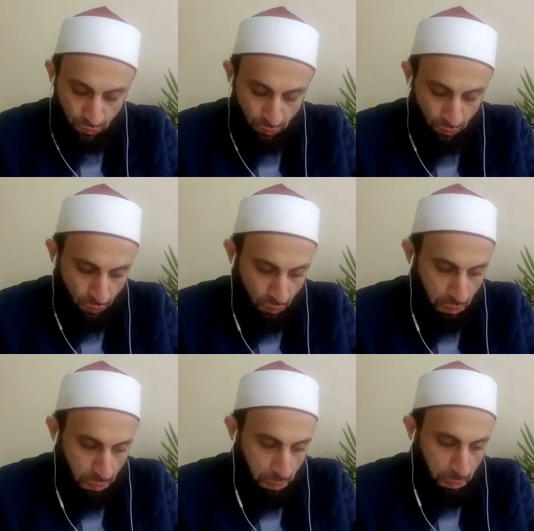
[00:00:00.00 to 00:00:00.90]

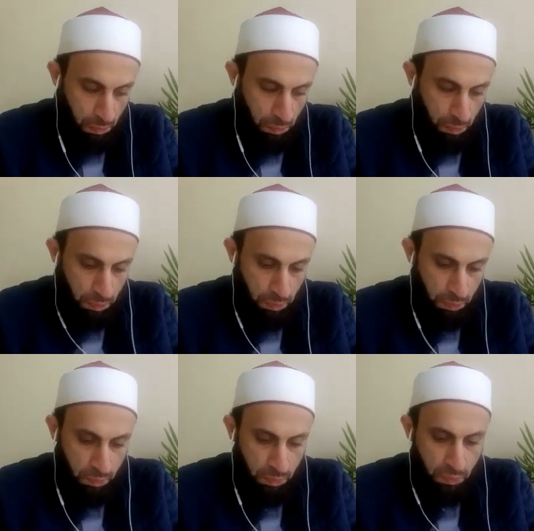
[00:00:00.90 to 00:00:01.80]

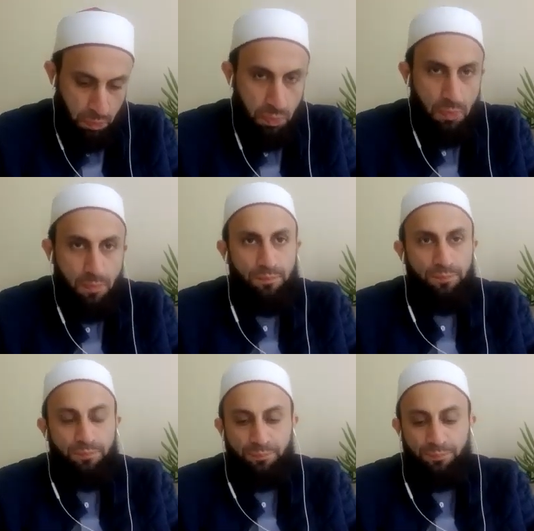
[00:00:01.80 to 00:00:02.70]

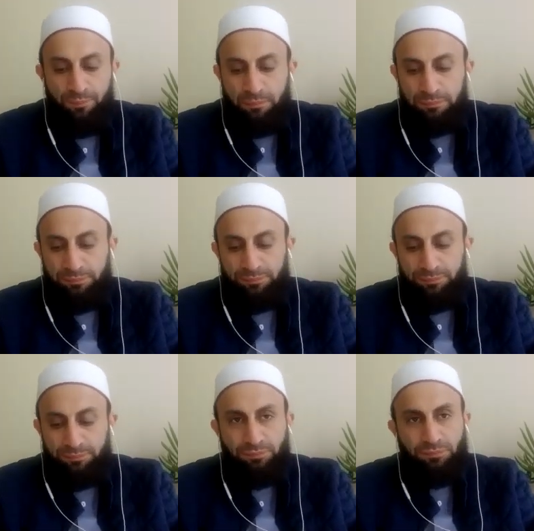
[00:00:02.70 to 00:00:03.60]

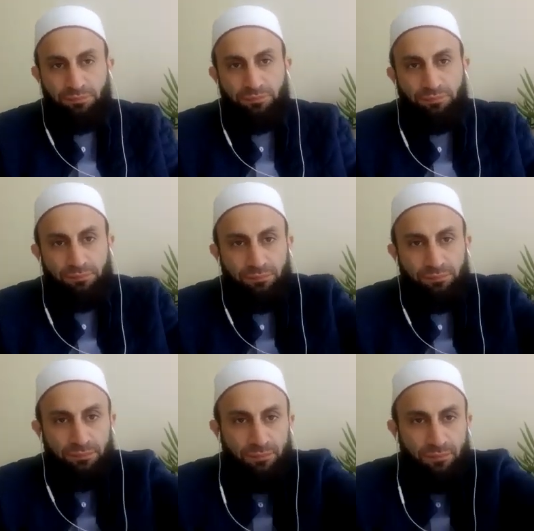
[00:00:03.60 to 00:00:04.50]

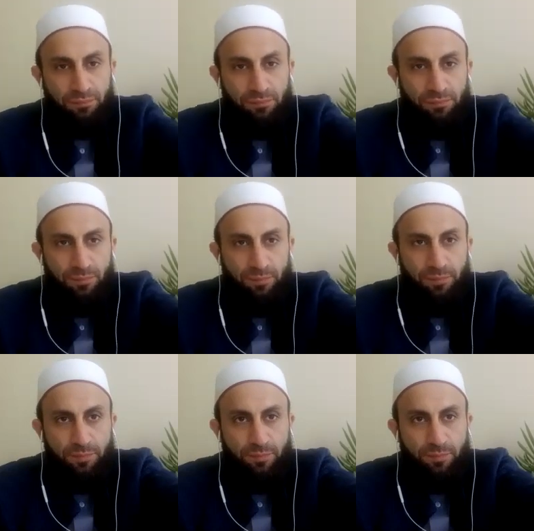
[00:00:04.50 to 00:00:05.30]
(no one is talking)